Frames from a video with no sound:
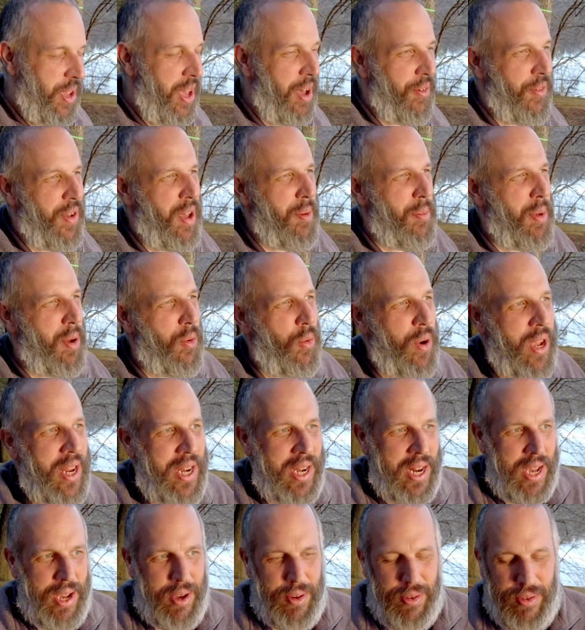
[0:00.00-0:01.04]
yeah, I've got my
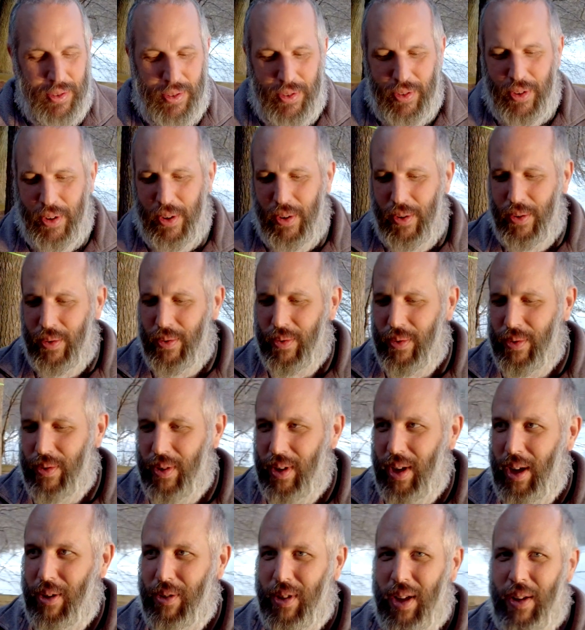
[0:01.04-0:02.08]
weight down, so
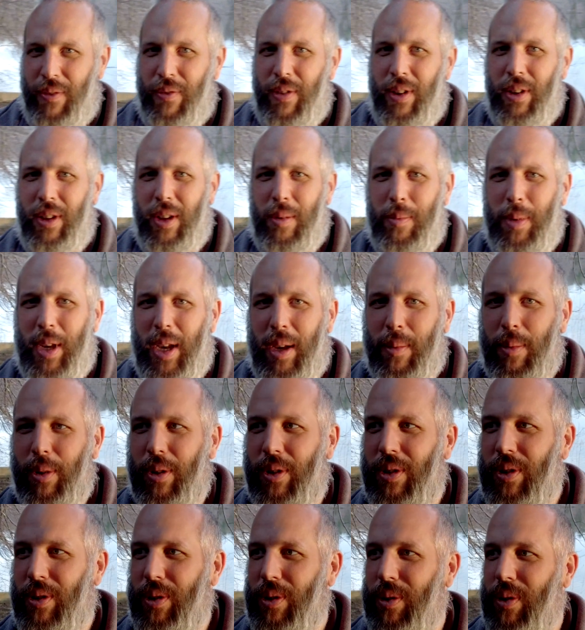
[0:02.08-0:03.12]
I'll definitely be
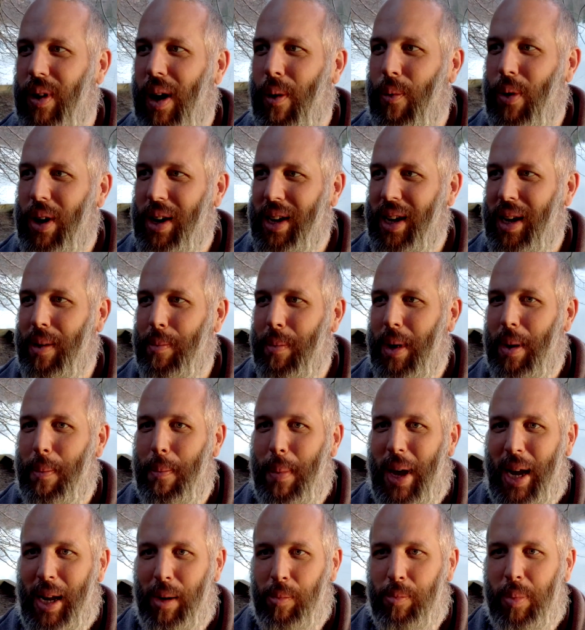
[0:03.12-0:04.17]
able to. I want to get my
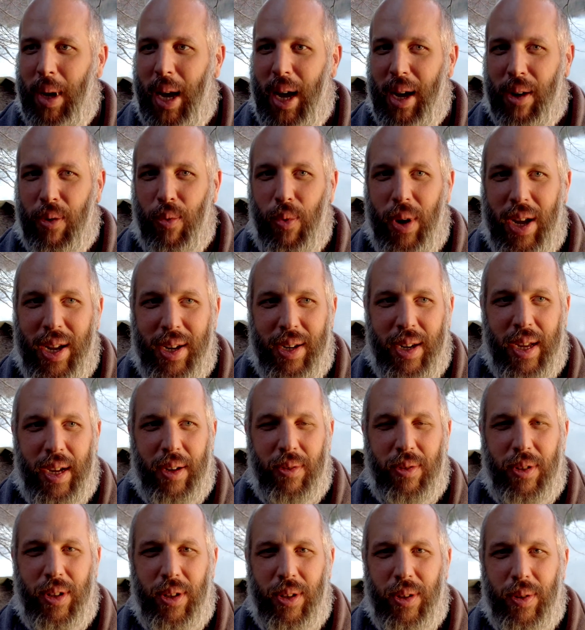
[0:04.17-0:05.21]
main pack weight
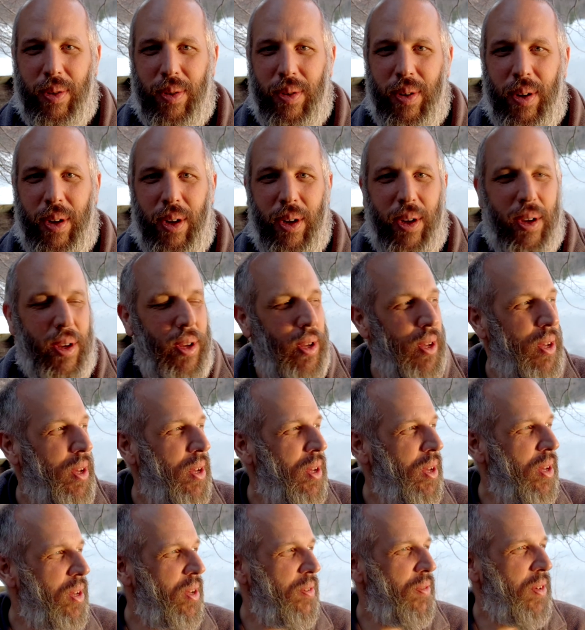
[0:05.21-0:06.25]
down too.
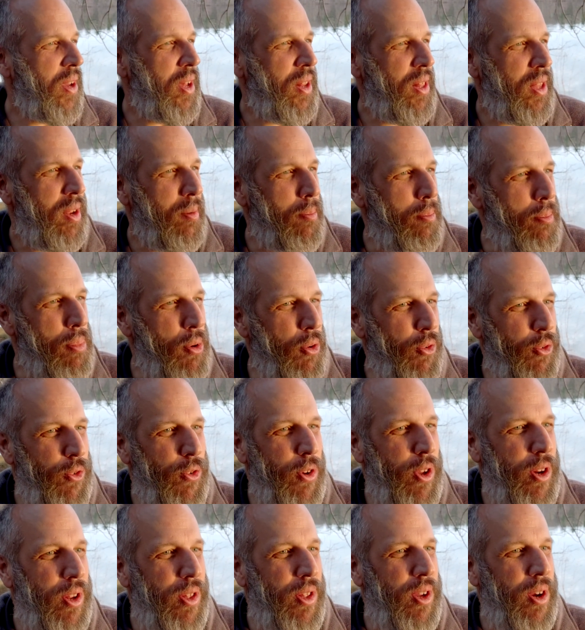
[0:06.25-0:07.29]
It's got a lot of
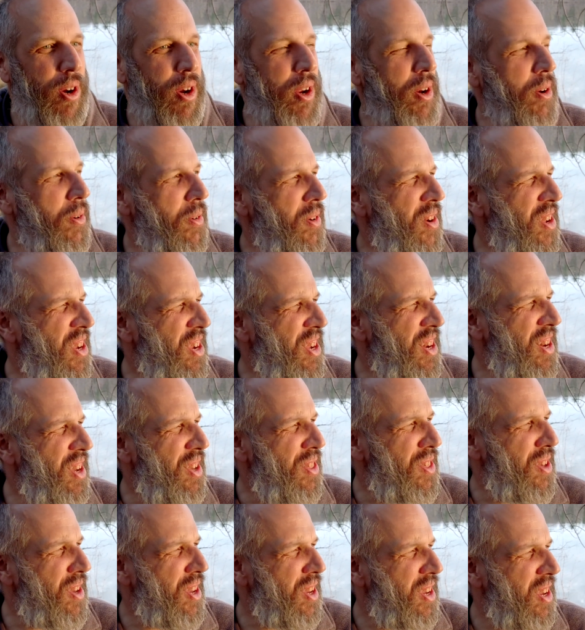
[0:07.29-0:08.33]
bullshit in there I don't need,
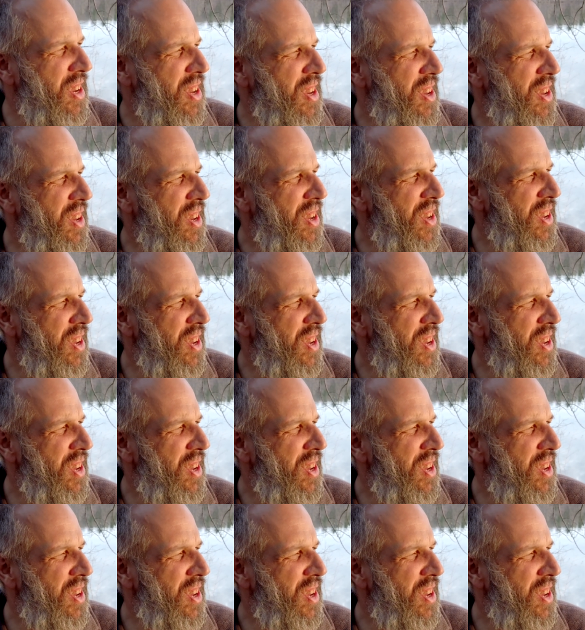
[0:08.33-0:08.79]
I think.